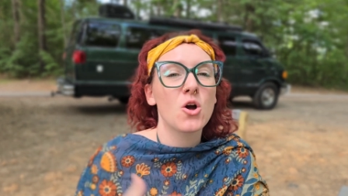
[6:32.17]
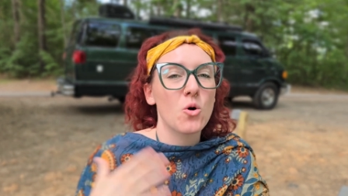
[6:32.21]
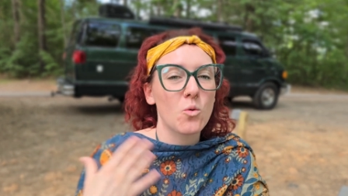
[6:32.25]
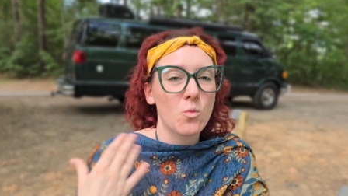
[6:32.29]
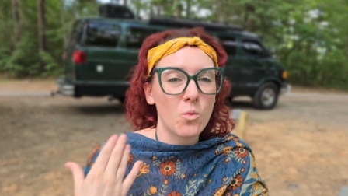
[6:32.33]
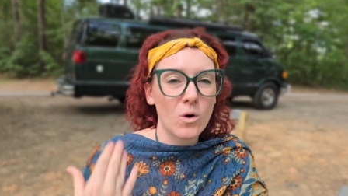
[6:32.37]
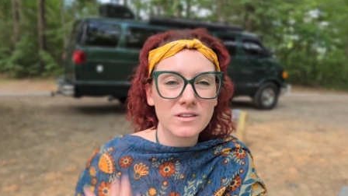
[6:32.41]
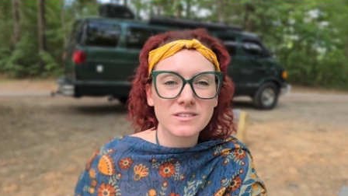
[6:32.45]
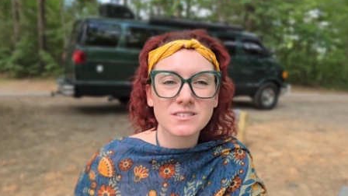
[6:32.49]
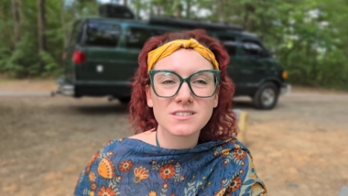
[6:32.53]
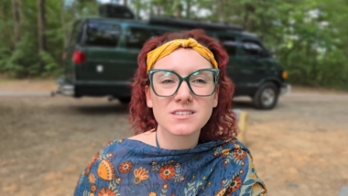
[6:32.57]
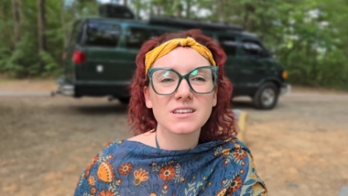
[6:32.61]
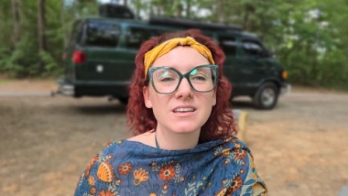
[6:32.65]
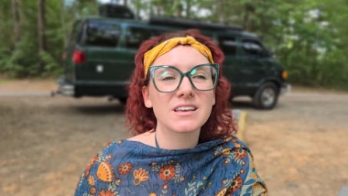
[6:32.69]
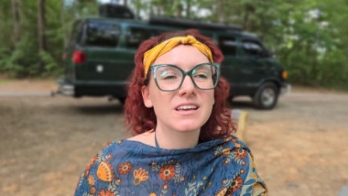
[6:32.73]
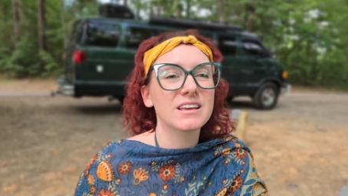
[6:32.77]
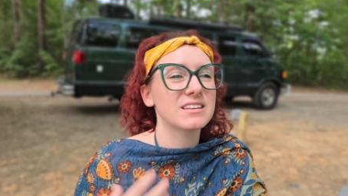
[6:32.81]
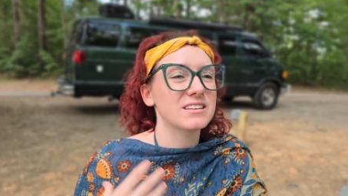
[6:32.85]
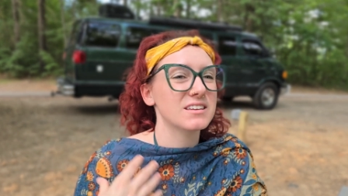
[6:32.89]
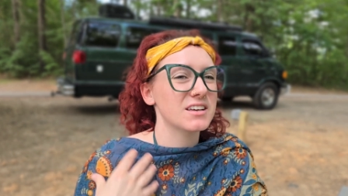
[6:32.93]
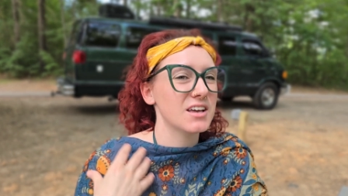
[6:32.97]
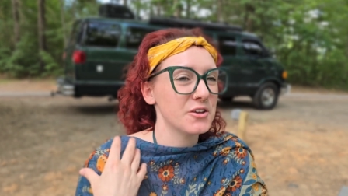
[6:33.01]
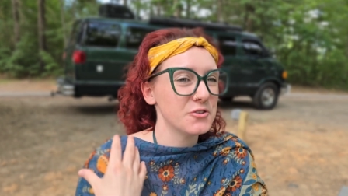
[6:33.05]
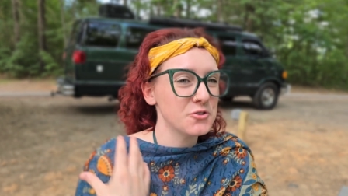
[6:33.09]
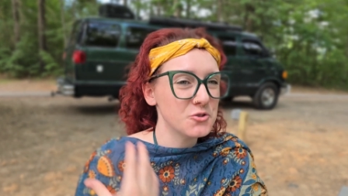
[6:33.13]
Once again,
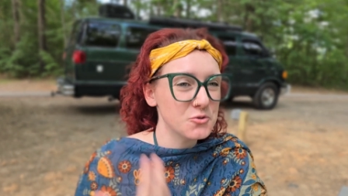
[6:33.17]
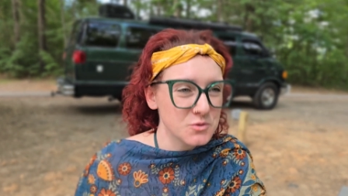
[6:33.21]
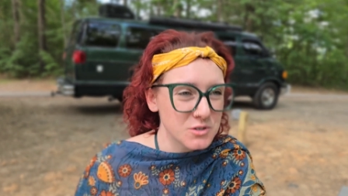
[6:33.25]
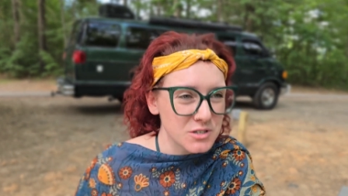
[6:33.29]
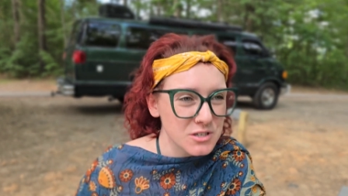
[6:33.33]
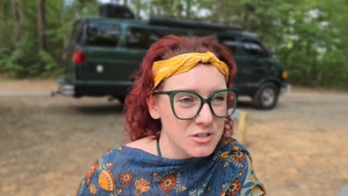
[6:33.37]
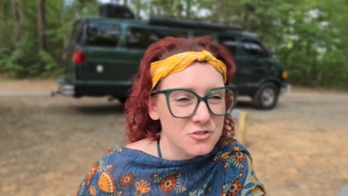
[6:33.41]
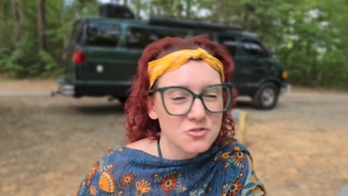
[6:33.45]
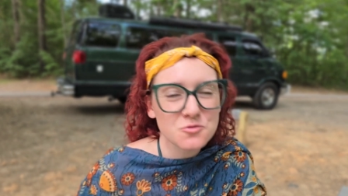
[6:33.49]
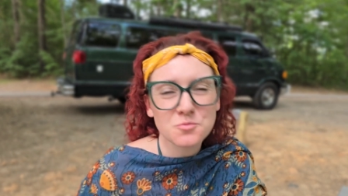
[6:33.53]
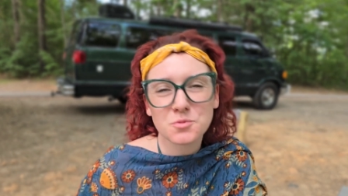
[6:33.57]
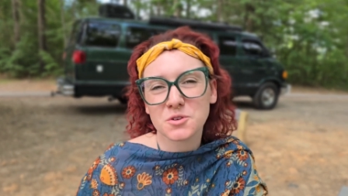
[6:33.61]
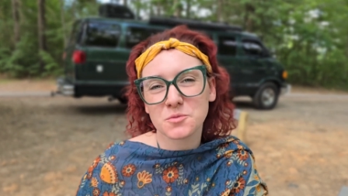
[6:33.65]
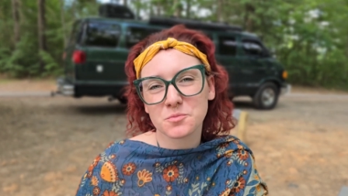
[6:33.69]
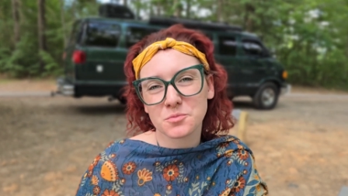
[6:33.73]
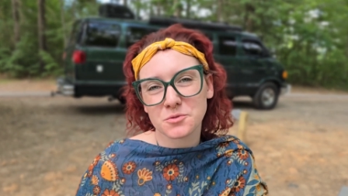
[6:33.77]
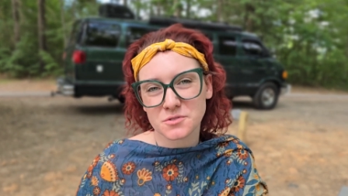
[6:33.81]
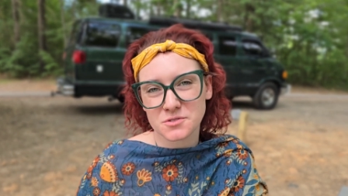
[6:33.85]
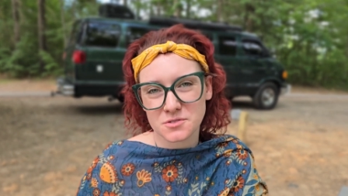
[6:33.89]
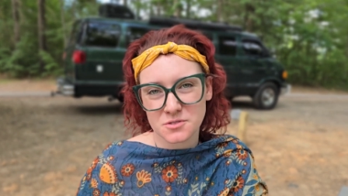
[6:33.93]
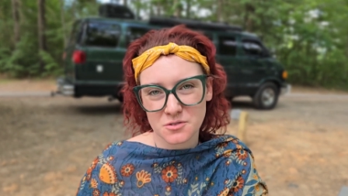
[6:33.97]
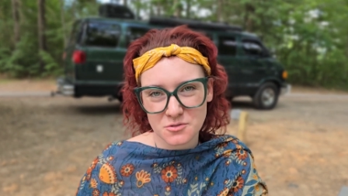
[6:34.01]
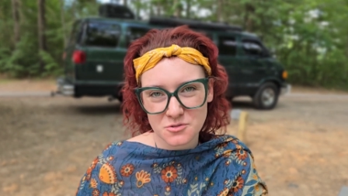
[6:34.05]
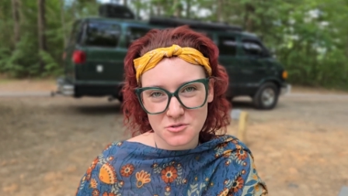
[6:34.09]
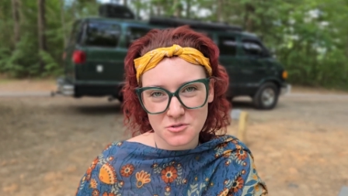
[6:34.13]
can you teach people
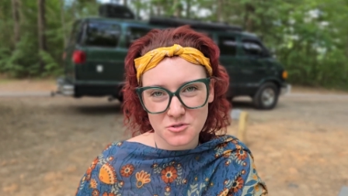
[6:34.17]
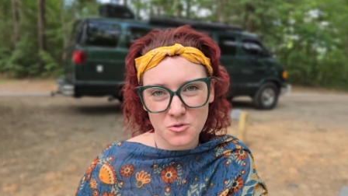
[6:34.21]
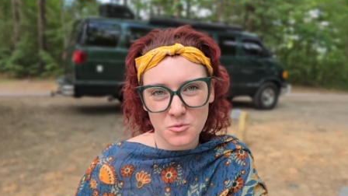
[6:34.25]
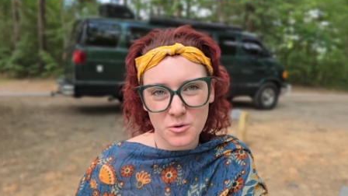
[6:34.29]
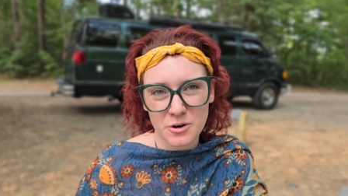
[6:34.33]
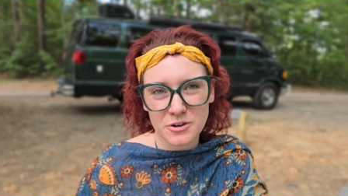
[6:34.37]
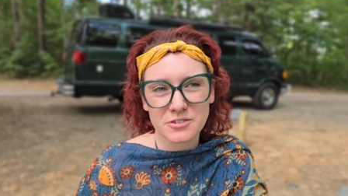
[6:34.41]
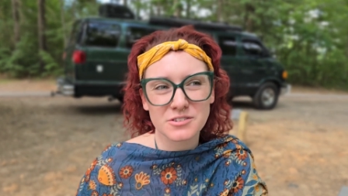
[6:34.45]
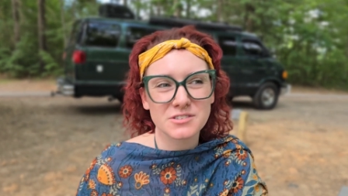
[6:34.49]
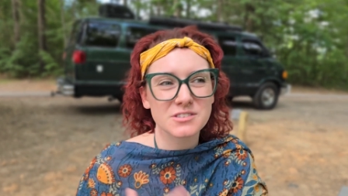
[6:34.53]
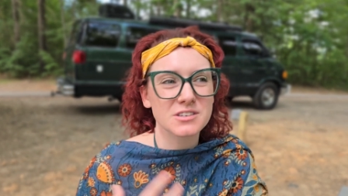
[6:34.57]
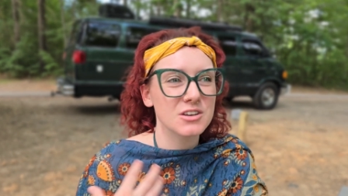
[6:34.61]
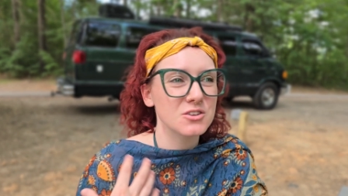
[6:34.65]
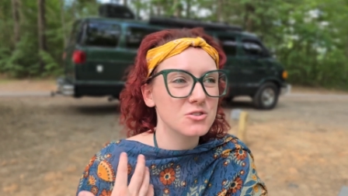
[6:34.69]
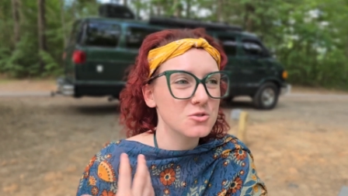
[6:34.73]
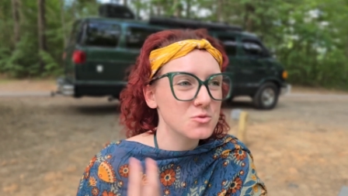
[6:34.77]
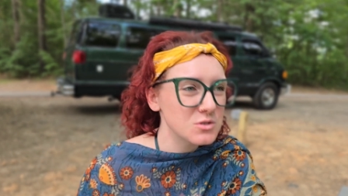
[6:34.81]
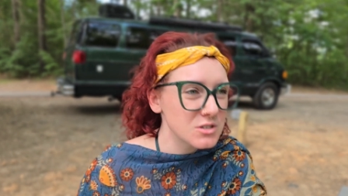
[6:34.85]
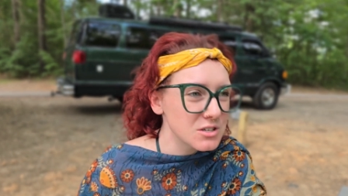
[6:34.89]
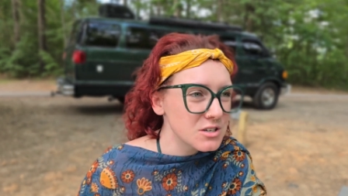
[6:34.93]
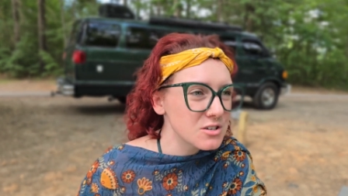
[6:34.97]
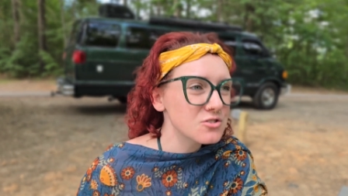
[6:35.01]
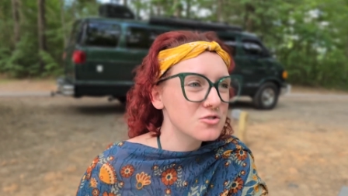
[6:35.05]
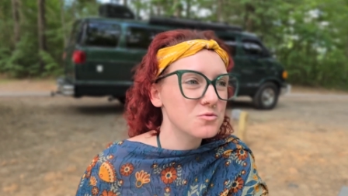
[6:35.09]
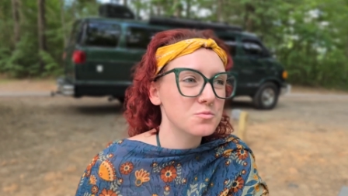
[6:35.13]
social awareness? Can you
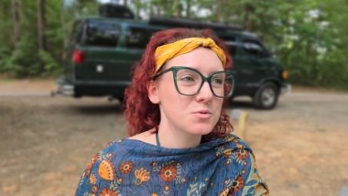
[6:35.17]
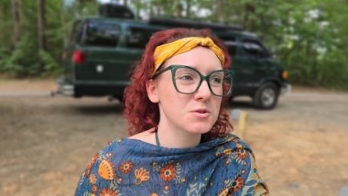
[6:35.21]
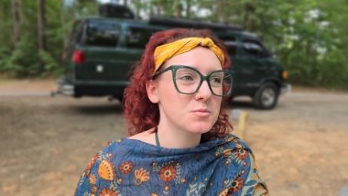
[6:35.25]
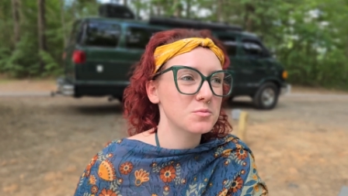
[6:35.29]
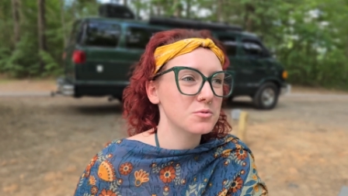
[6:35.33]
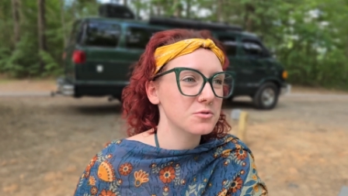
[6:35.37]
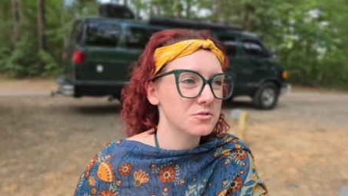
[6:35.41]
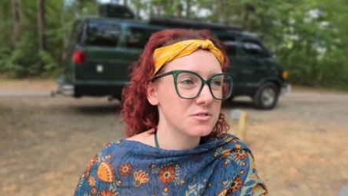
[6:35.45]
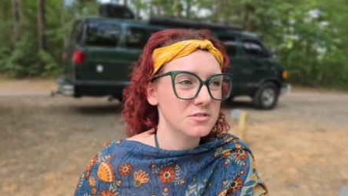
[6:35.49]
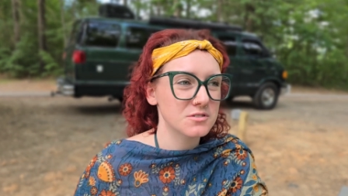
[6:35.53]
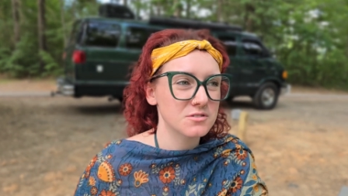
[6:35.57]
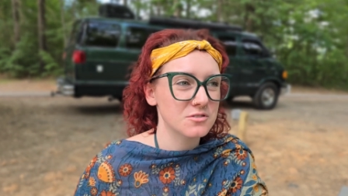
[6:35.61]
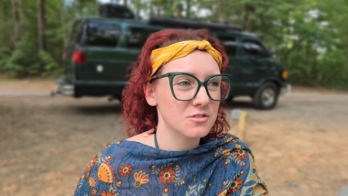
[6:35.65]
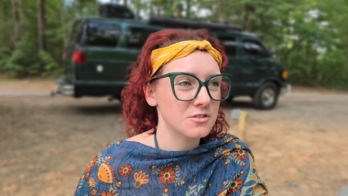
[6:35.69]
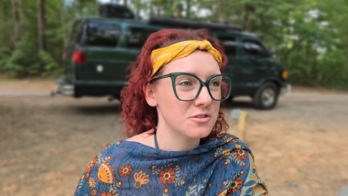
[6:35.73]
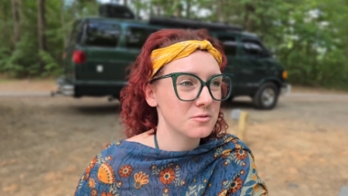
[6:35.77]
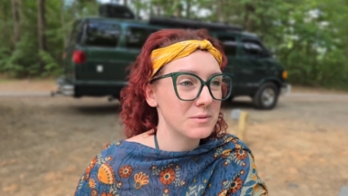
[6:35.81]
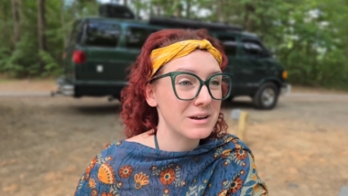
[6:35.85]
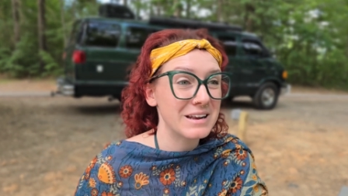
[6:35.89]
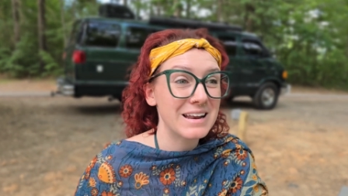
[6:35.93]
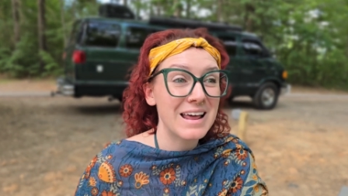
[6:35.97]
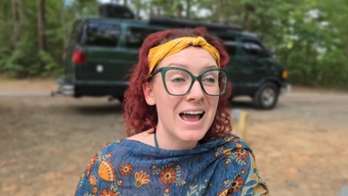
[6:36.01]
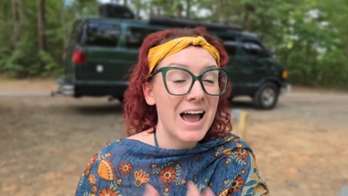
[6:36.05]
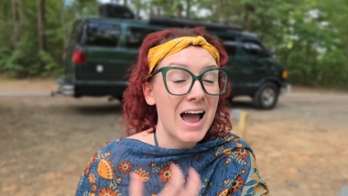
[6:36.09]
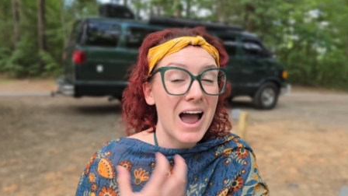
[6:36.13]
teach people
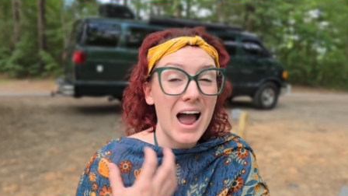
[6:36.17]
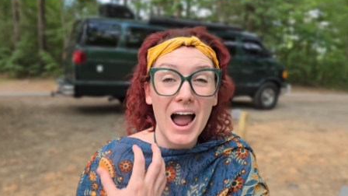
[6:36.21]
discernment?